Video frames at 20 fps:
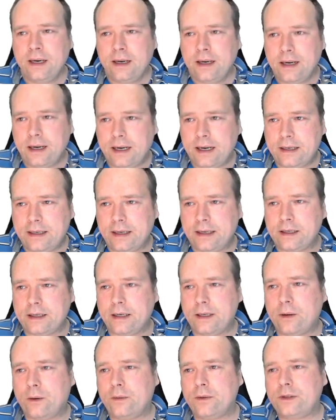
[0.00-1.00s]
and then
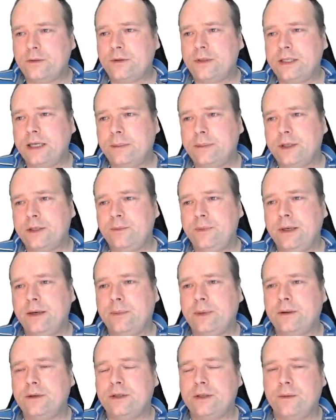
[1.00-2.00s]
it always resembles me
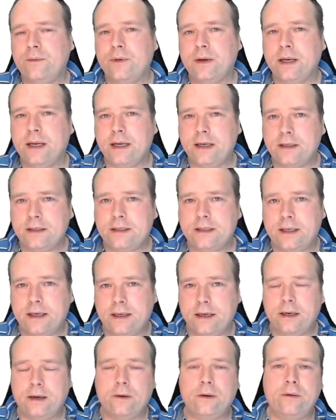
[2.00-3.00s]
about something else that
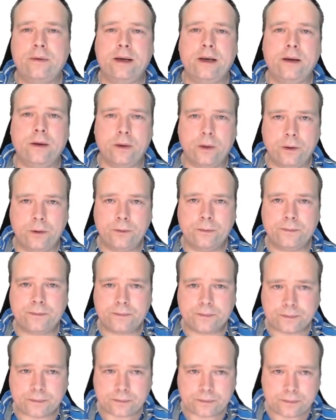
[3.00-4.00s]
I already know.
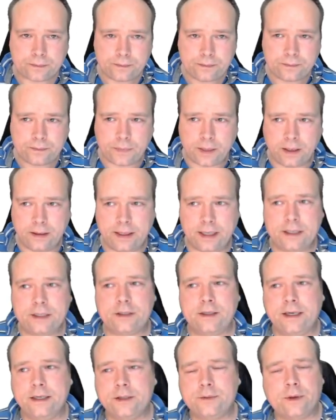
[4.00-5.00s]
That
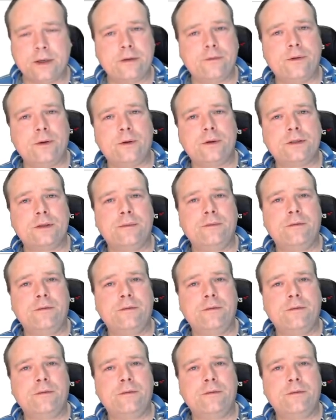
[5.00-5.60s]
is one of the awesome